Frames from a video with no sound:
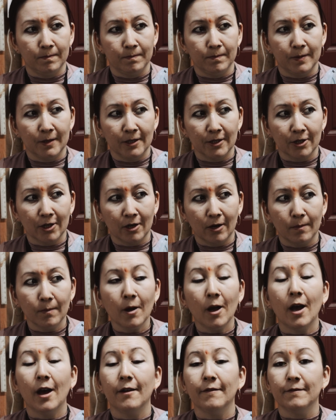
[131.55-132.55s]
Panchakarma,
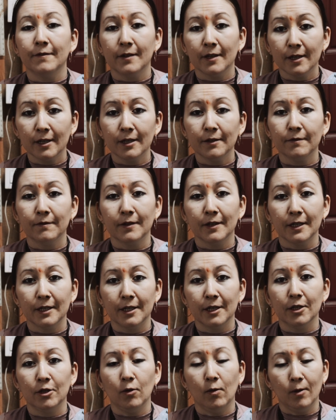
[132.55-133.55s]
after we
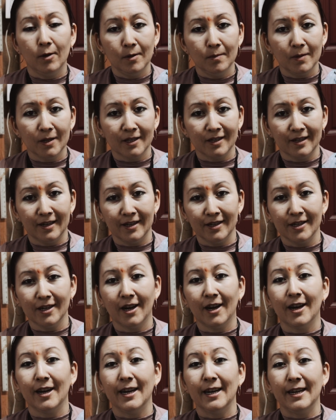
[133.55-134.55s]
did oil massage,
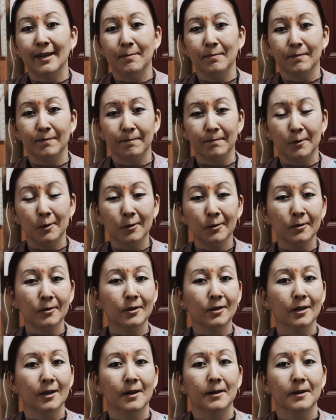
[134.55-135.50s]
I cooked